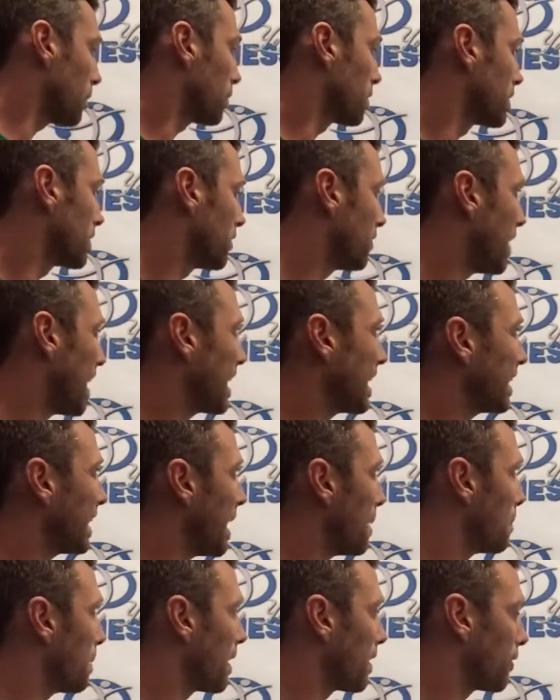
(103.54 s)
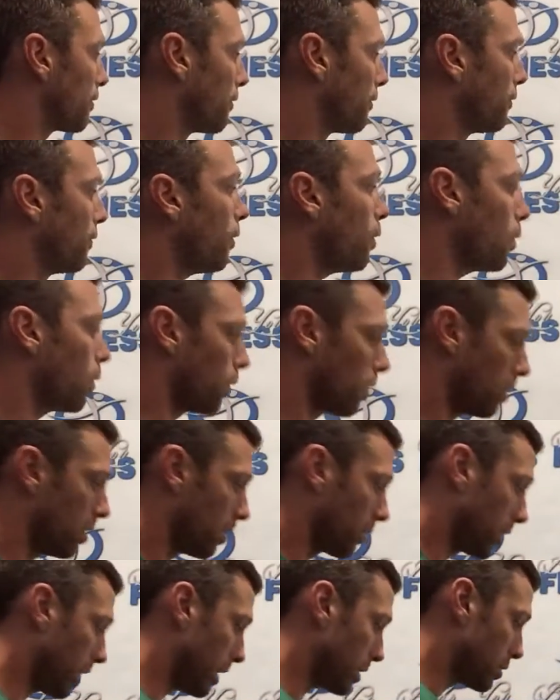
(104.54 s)
we're dividing that by 4.
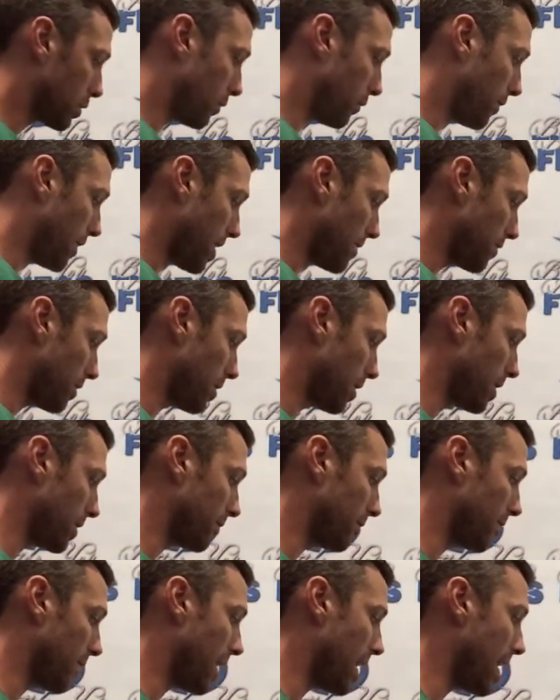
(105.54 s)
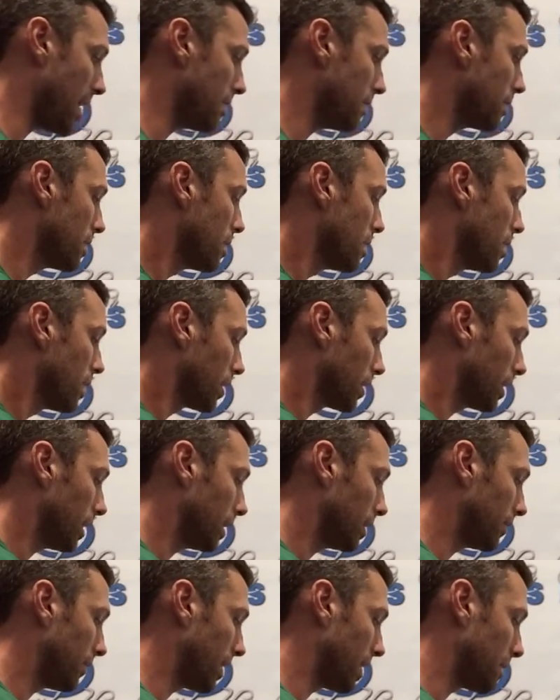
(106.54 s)
Okay, so 585, okay,
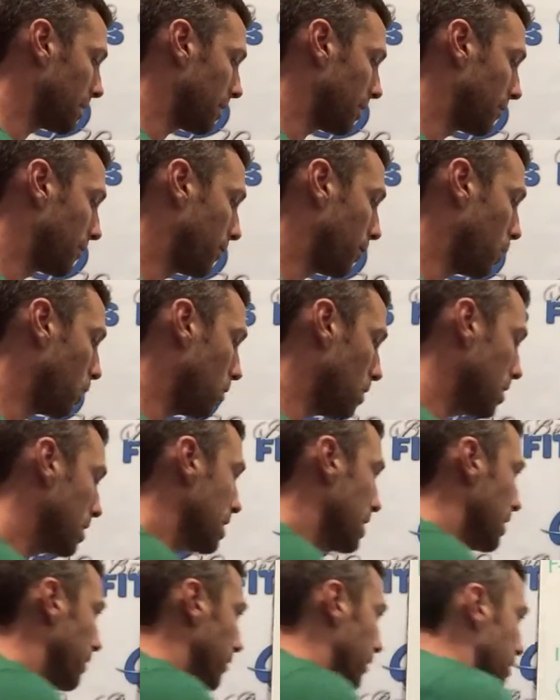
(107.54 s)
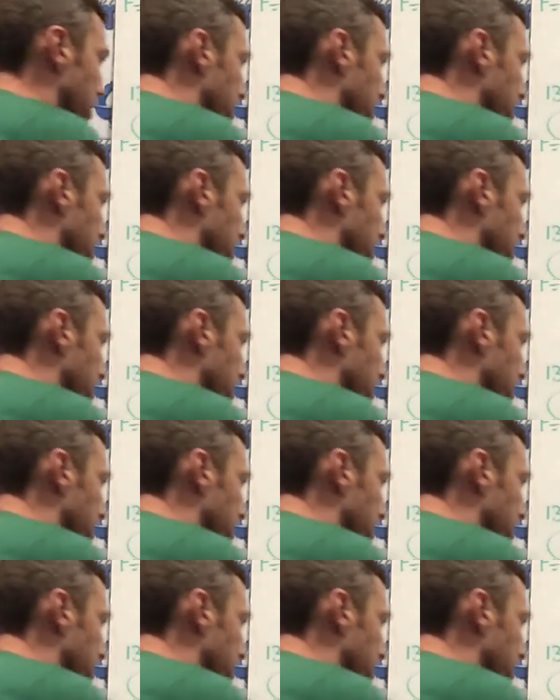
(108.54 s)
divided by 4. This